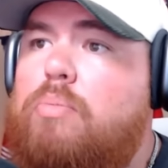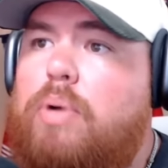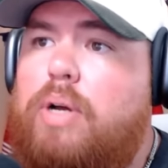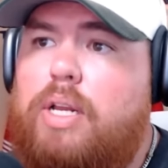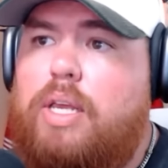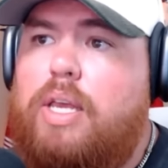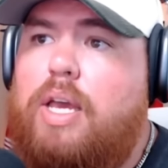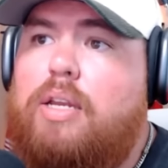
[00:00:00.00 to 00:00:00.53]
But
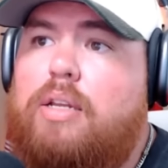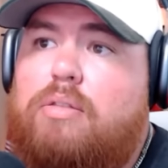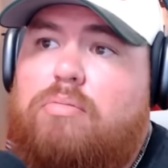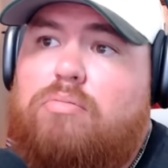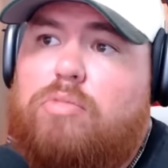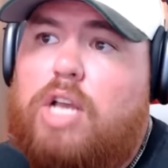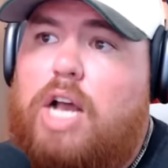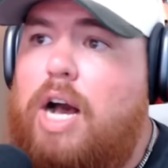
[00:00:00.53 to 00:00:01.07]
again,
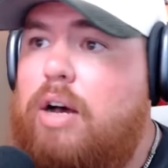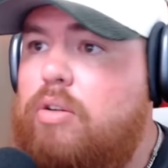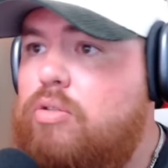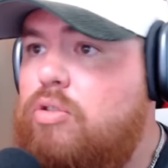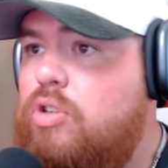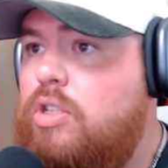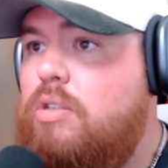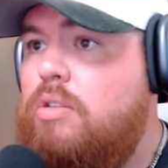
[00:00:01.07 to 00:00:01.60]
Kyle's
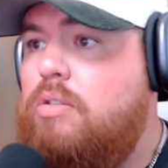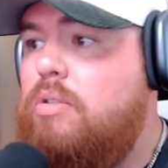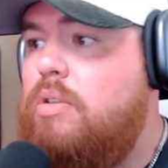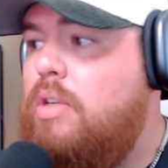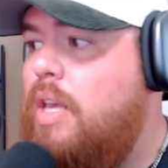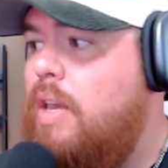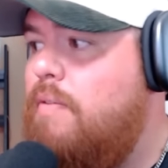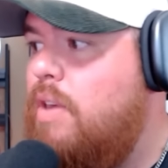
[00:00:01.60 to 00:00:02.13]
just
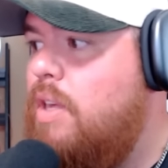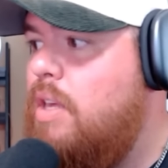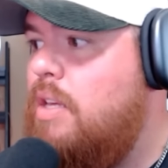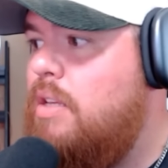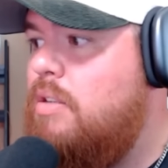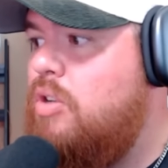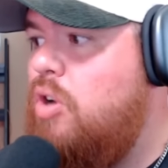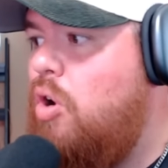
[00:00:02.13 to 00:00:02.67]
giving
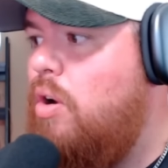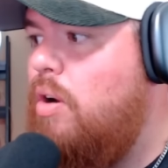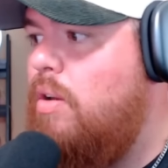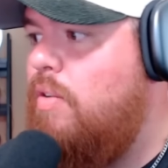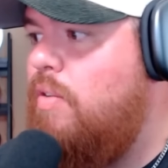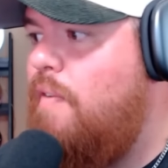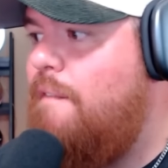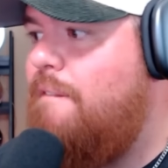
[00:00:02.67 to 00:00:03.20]
his
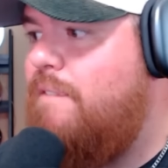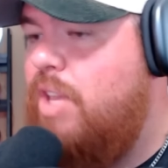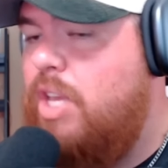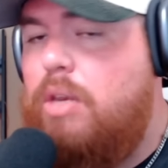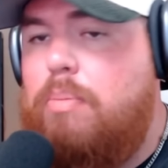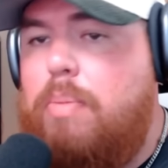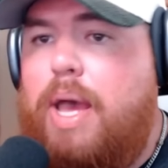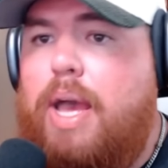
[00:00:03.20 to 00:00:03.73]
honest
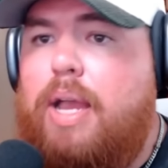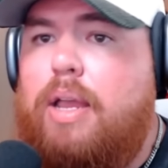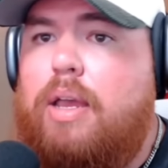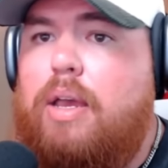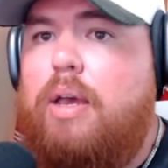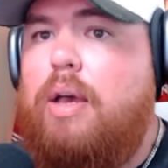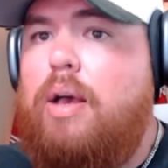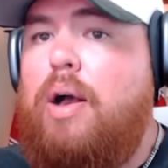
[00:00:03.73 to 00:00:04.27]
feedback
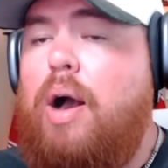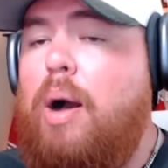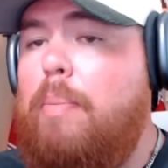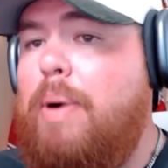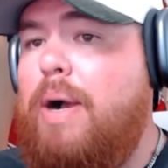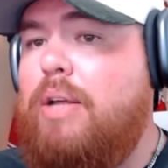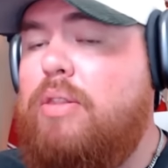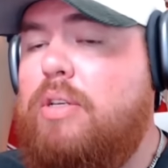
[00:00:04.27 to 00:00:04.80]

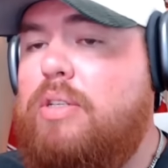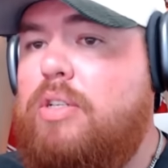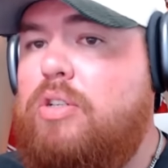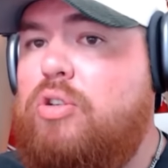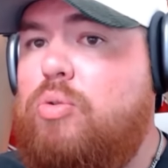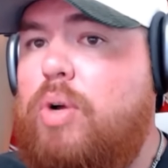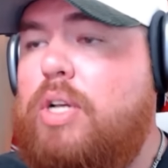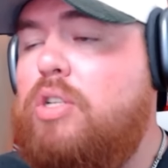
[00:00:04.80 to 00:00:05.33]
about the
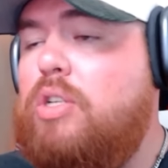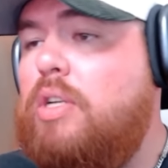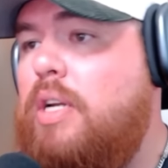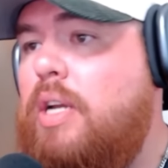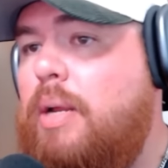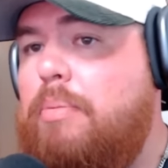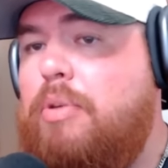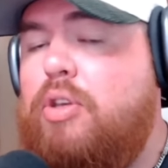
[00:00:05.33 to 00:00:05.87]
situation,
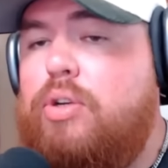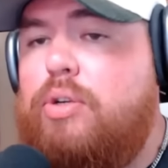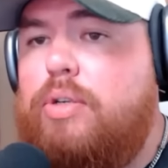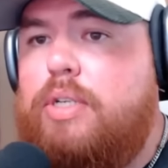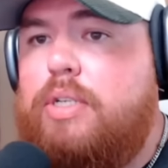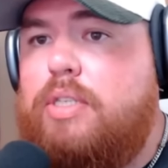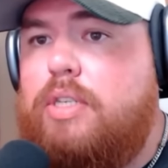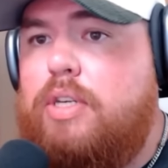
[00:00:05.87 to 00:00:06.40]
and I'm
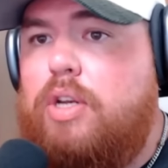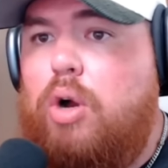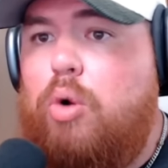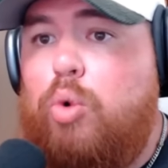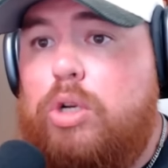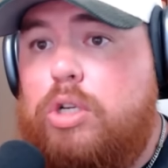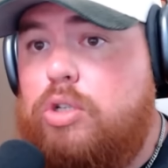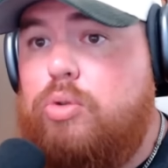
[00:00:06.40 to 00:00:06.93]
curious to know
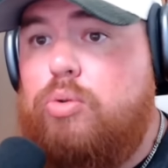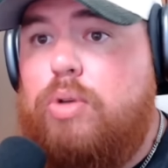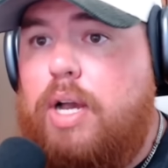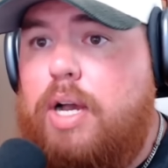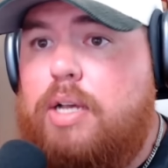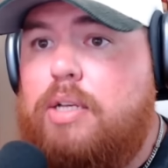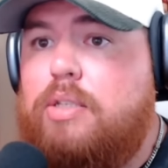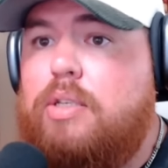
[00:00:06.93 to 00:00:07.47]
what you
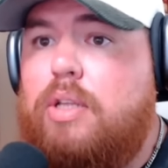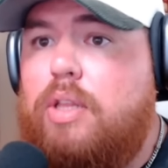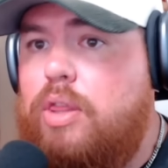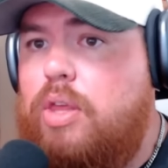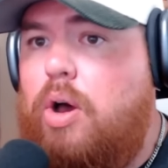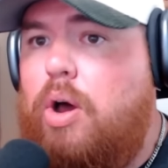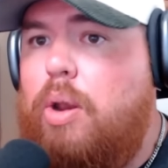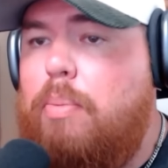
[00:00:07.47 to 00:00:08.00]
guys
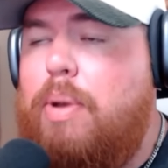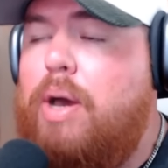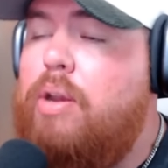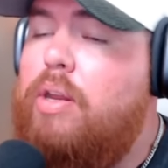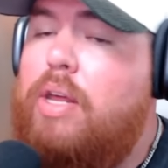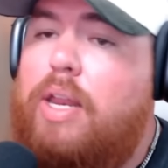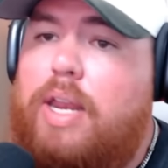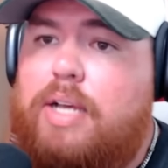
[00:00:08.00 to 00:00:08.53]
thought about
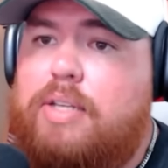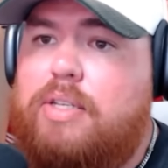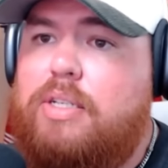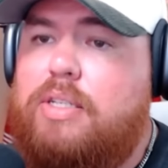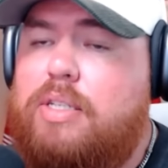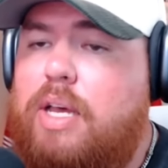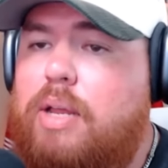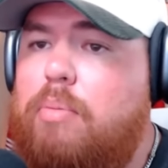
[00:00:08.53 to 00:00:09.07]
it. And as I
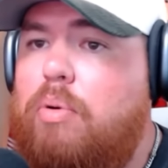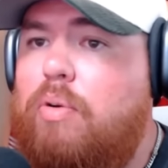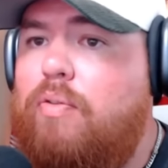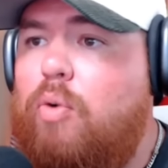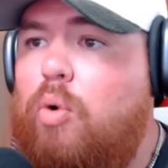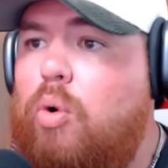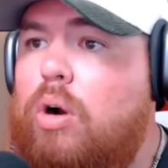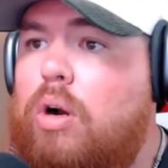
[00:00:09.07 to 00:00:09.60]
said
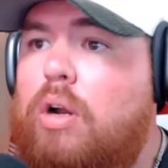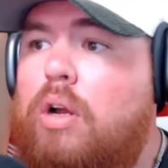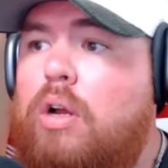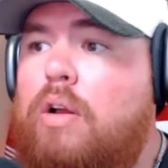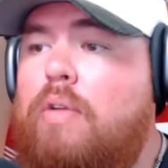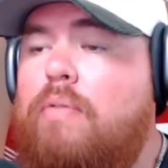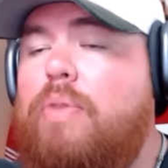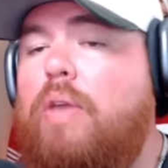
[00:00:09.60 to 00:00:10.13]
before,
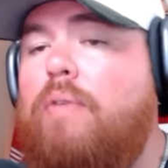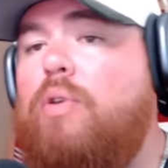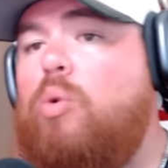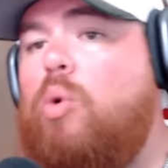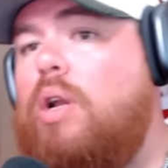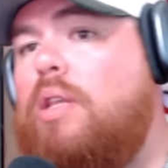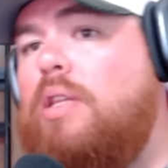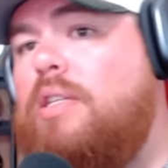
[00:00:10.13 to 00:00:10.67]
If you
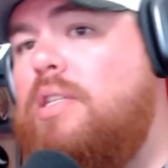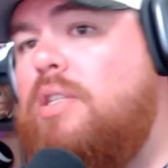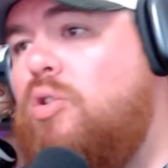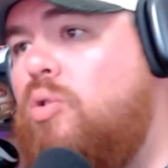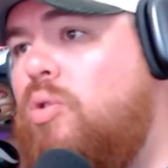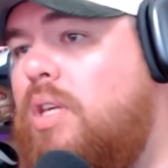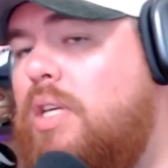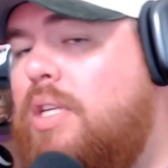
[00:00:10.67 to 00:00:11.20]
want to listen
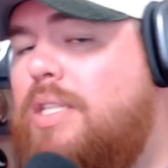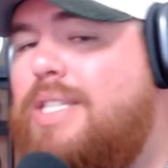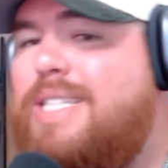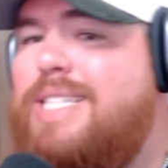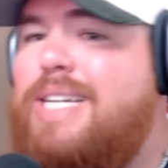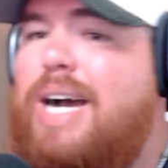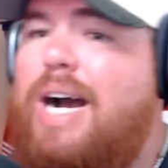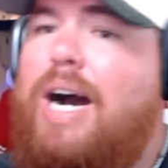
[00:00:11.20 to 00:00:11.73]
to the
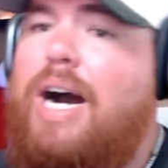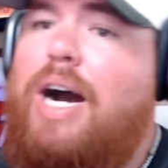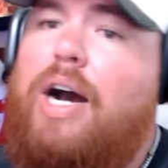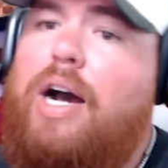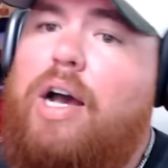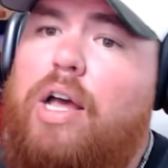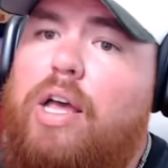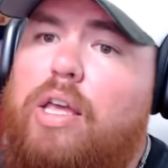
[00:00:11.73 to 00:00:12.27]

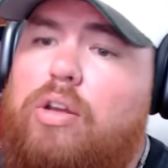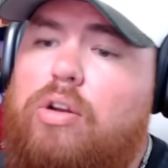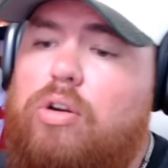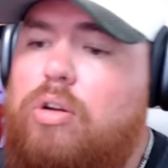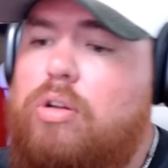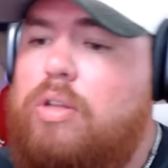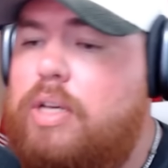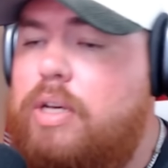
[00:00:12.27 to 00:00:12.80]
entire
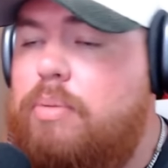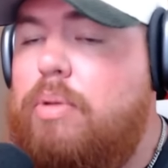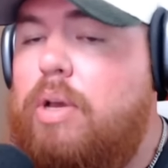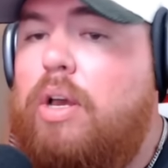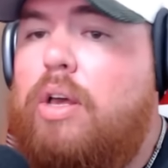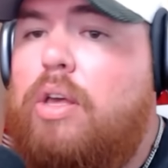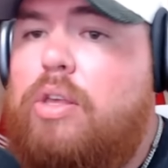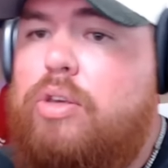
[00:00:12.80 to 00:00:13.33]
clip,
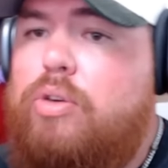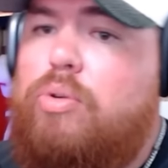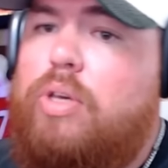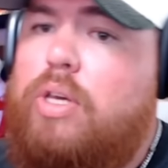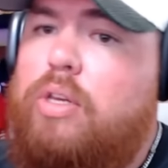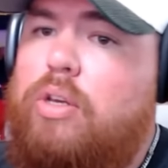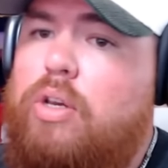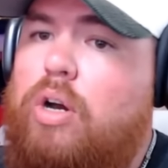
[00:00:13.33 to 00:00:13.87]
you
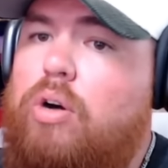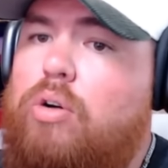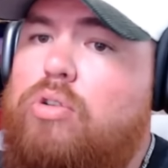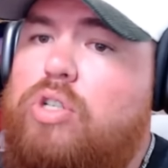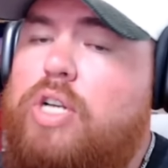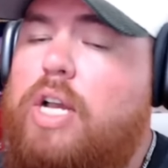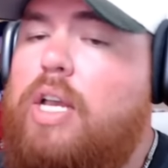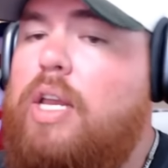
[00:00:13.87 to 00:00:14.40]
can go
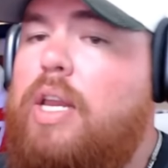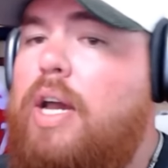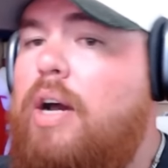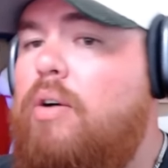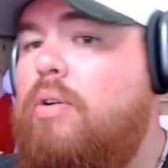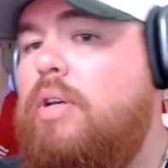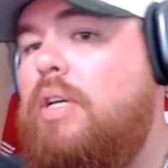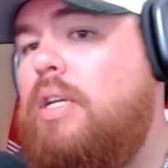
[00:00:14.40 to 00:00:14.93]
check it
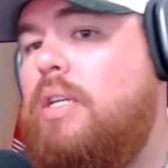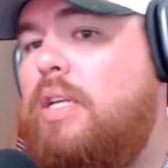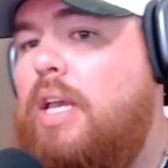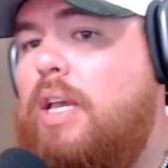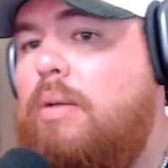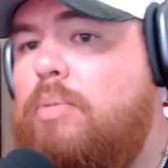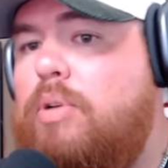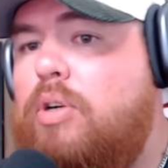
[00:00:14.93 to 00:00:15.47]
out in
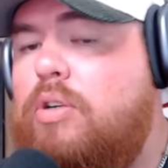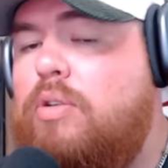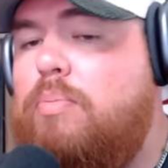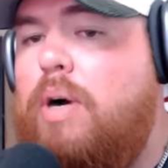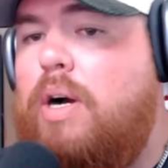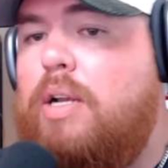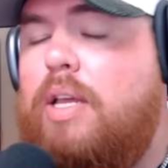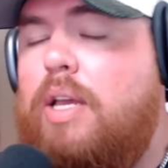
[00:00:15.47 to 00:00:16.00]
KMBR's
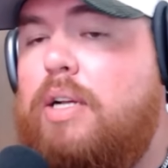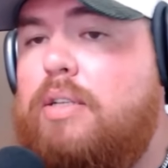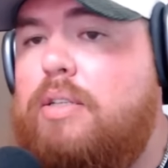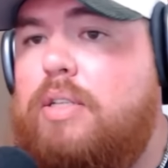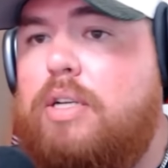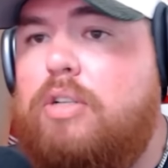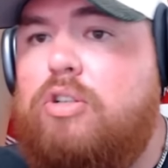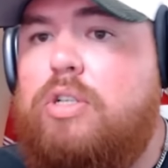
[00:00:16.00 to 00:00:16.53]
podcast
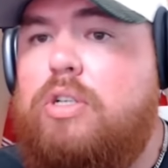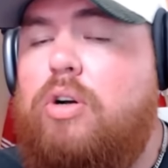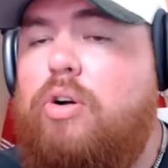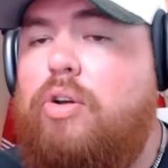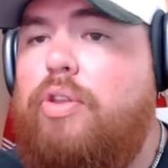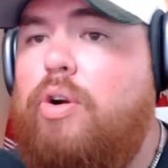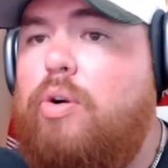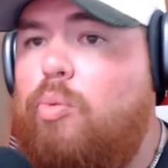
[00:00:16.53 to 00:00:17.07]
section
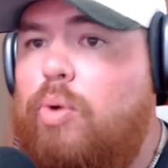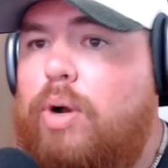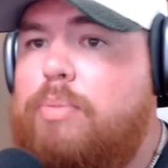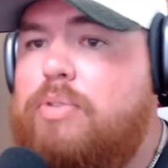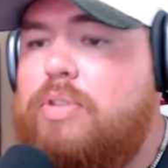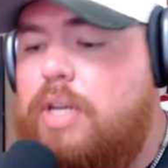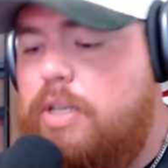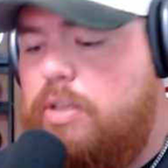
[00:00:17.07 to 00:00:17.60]
on their
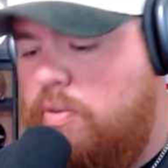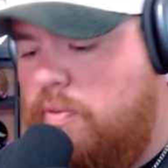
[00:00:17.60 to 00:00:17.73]
website. You'll